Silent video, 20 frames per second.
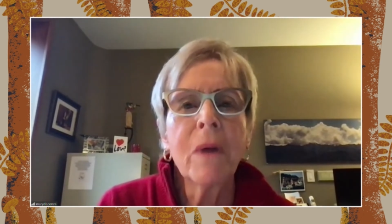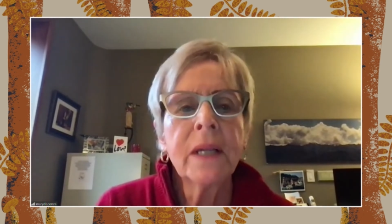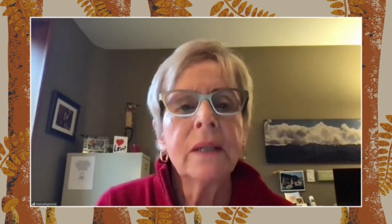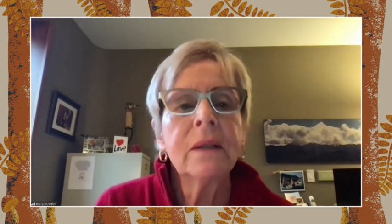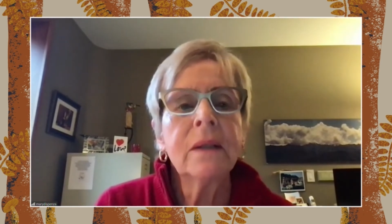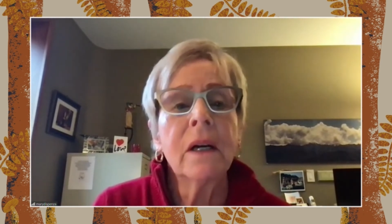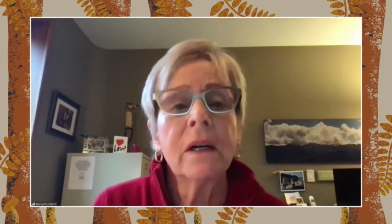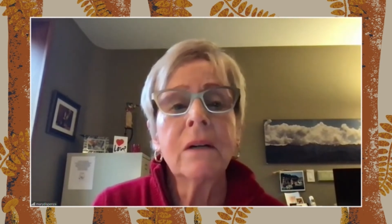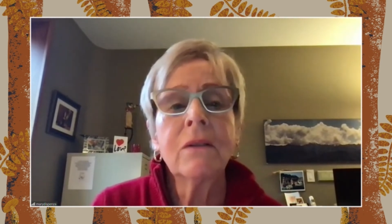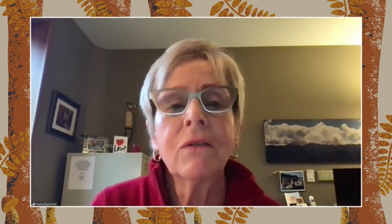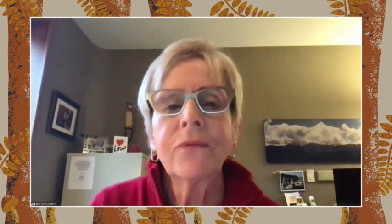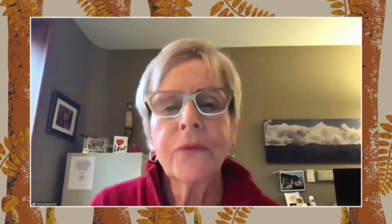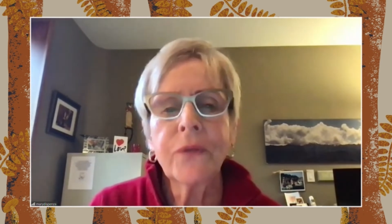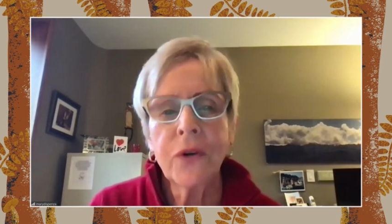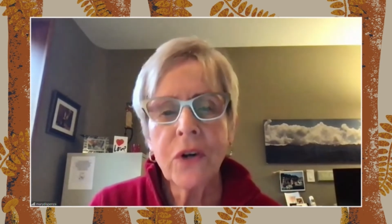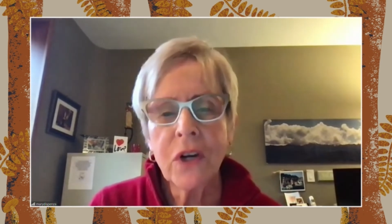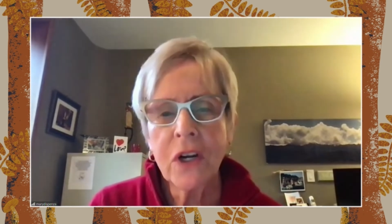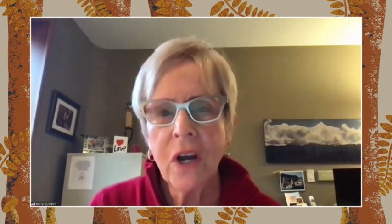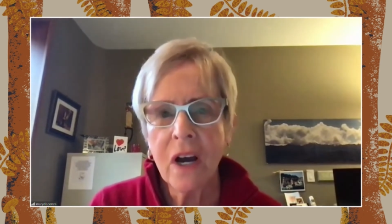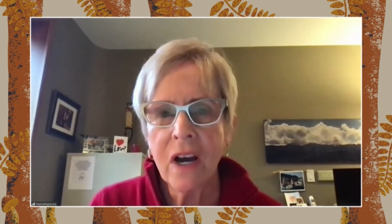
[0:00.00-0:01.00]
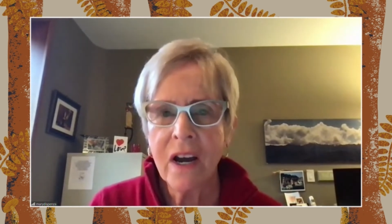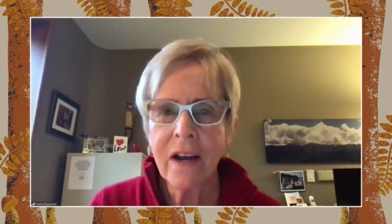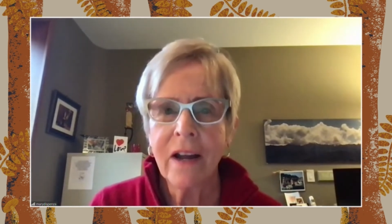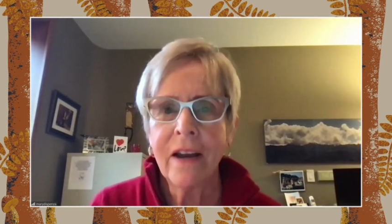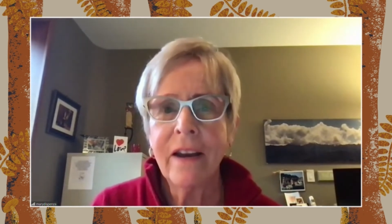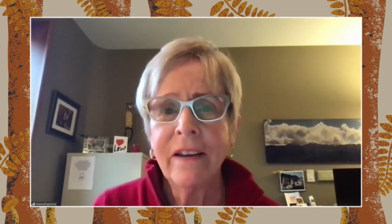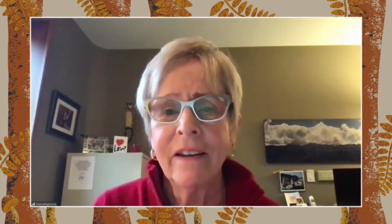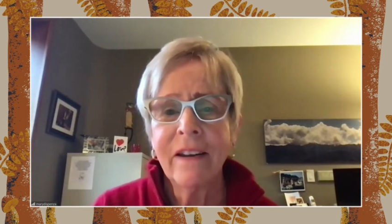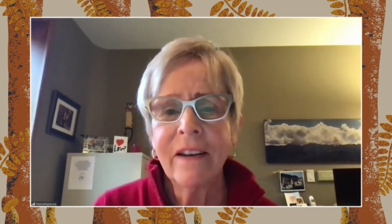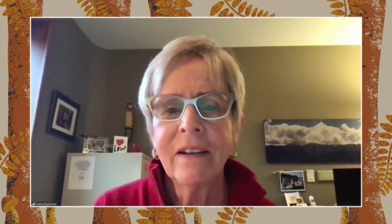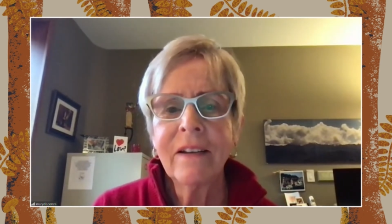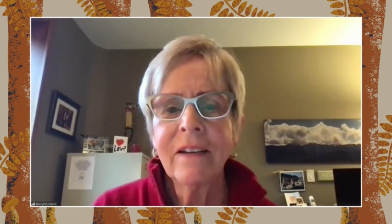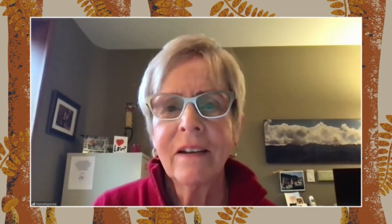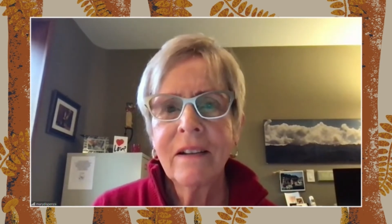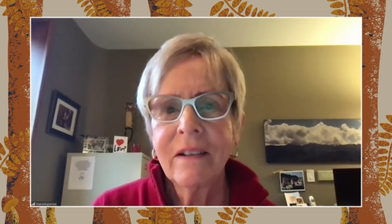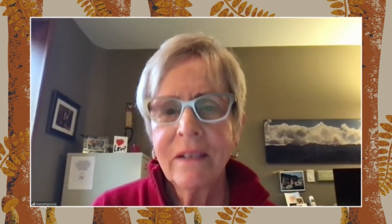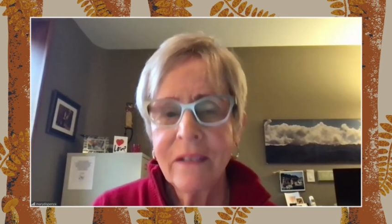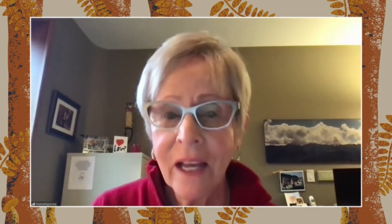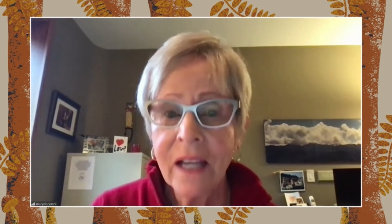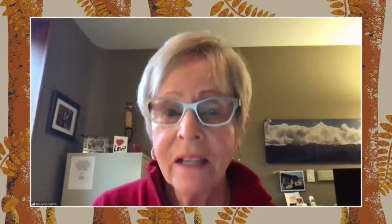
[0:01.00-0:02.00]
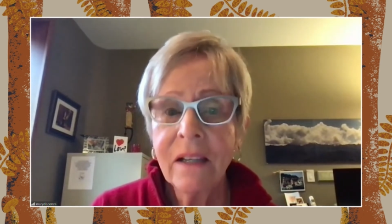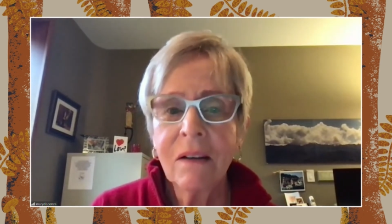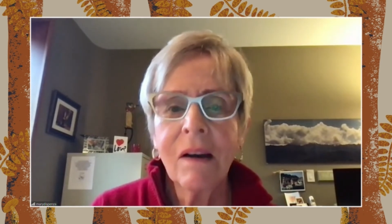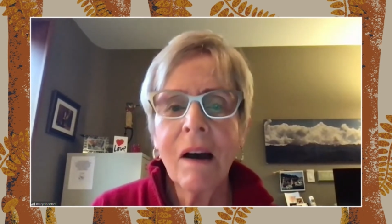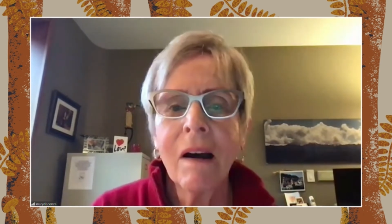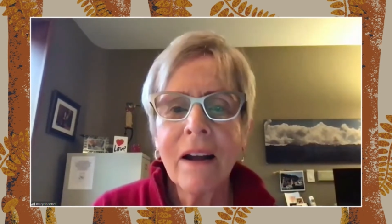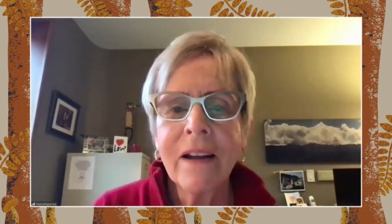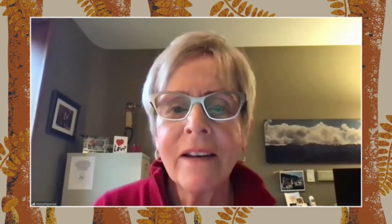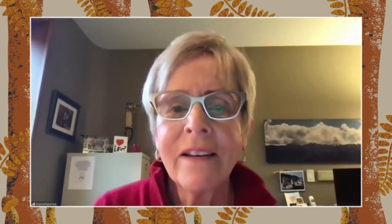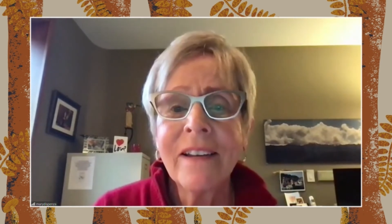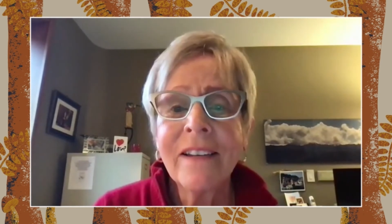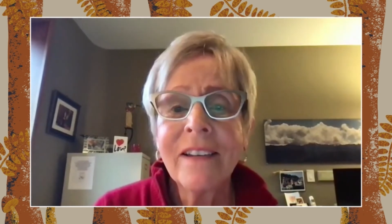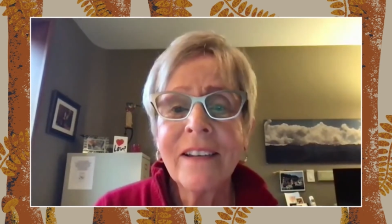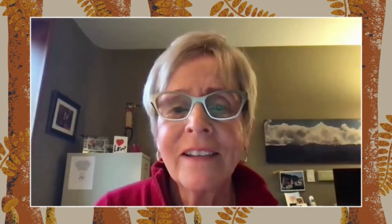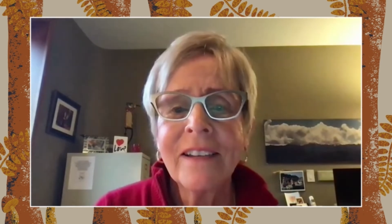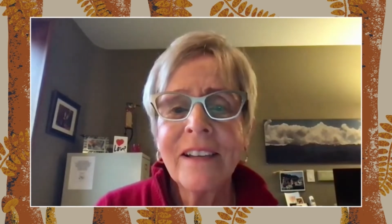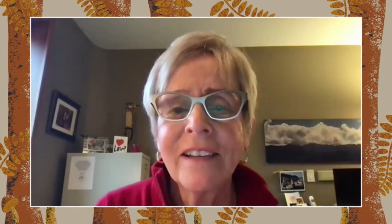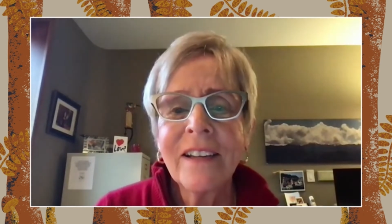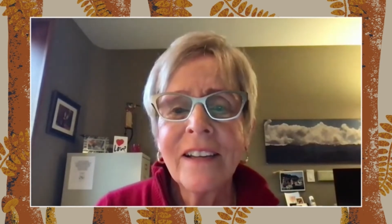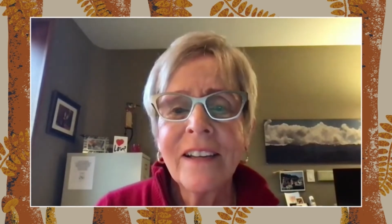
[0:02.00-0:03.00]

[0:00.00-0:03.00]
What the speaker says: my love for God, thank God.